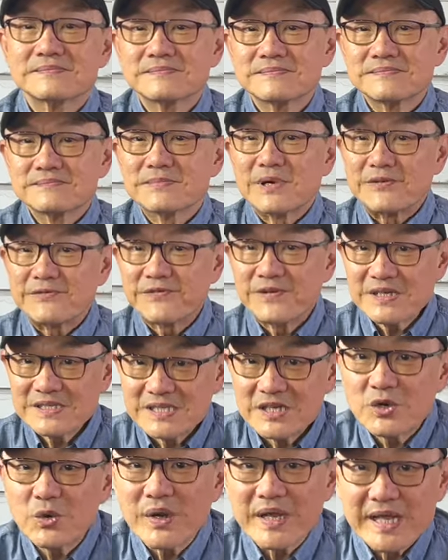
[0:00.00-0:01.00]
But first,
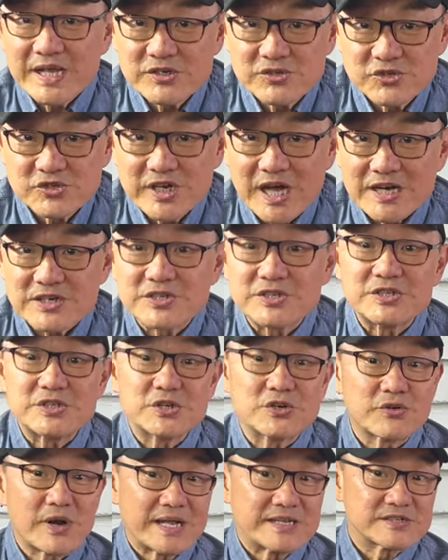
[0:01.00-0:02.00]
a quick introduction to
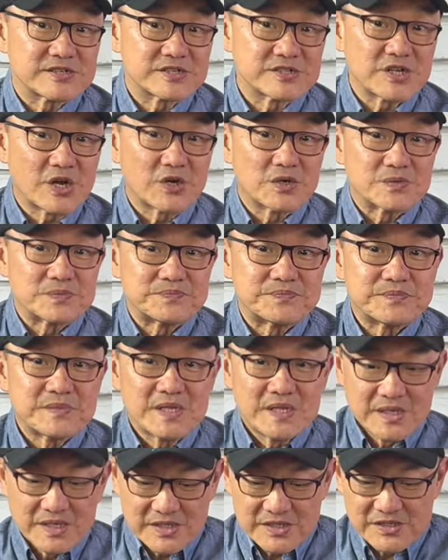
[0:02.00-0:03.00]
Grantstone.
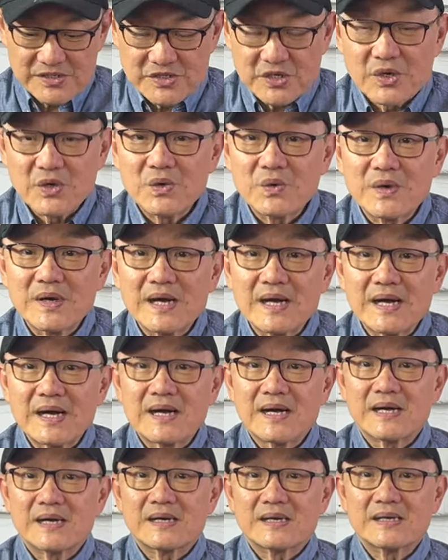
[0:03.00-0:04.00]
So
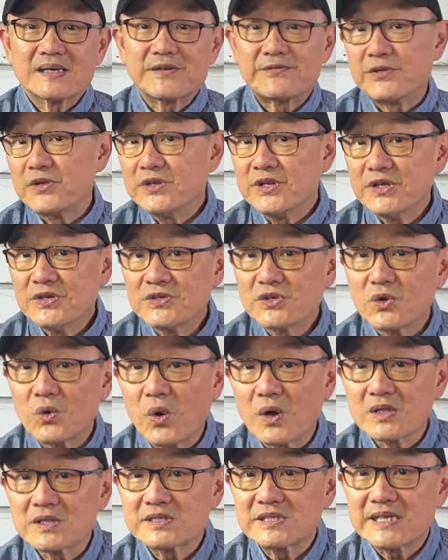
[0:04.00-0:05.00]
if you're new to
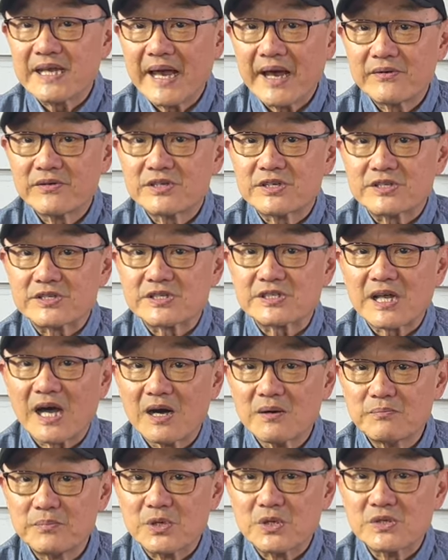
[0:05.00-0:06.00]
quality heritage style
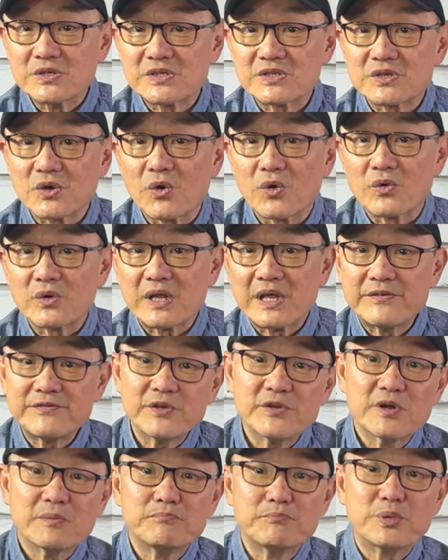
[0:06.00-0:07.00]
boots, or if
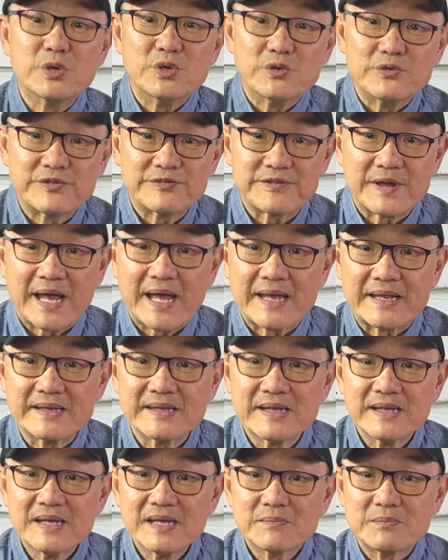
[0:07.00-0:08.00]
you're a boot fan
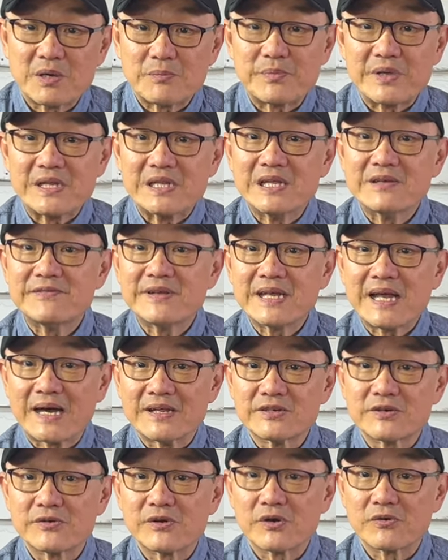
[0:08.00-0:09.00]
but been living
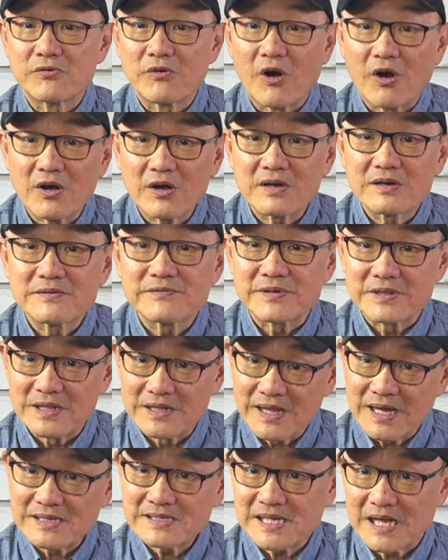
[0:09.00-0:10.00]
under a rock for the
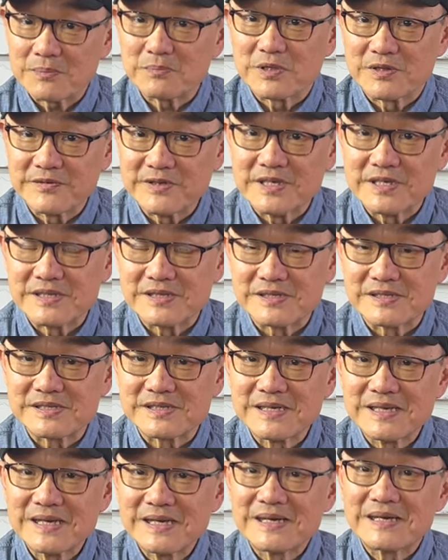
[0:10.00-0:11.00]
last couple of years,
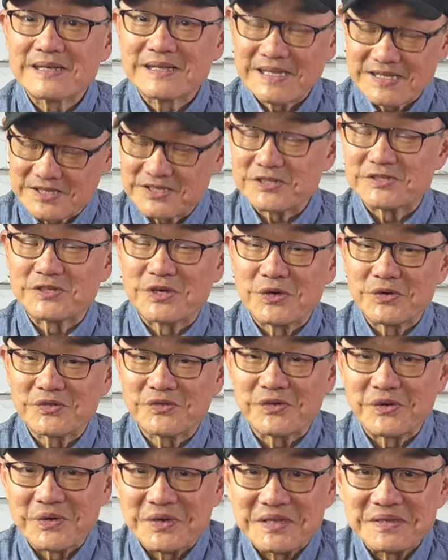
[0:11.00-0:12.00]
let's just go
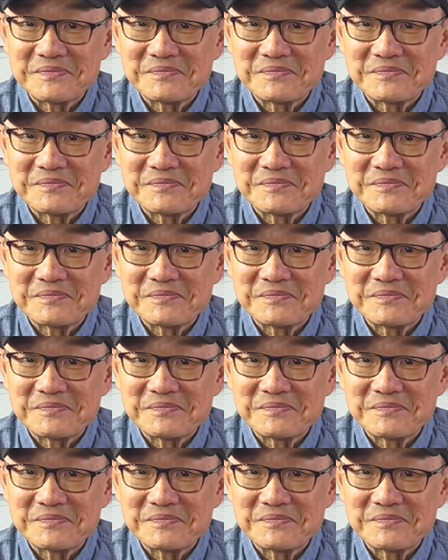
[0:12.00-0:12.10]
through it.